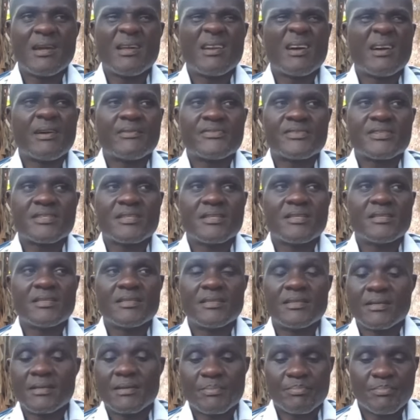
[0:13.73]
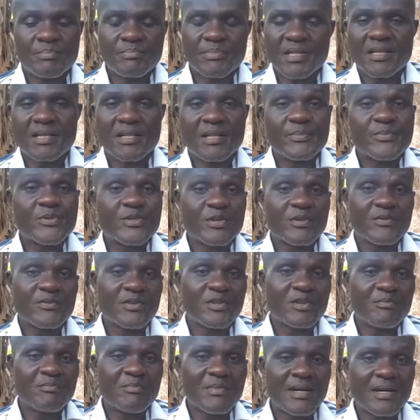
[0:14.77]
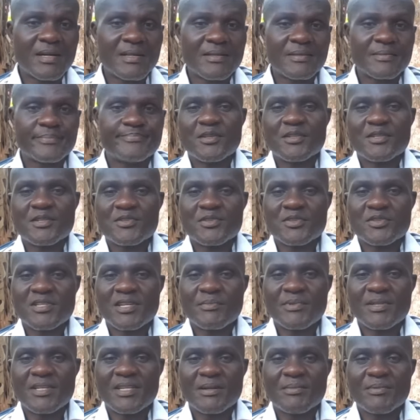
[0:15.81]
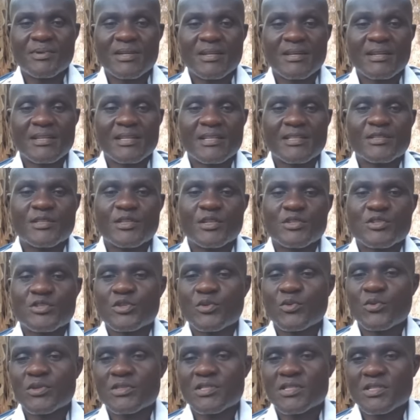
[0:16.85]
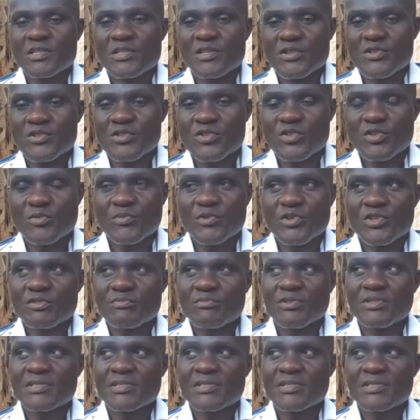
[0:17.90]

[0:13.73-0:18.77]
You know, I've seen the glimpse of the young man on the social media, but I really don't know what he does so much.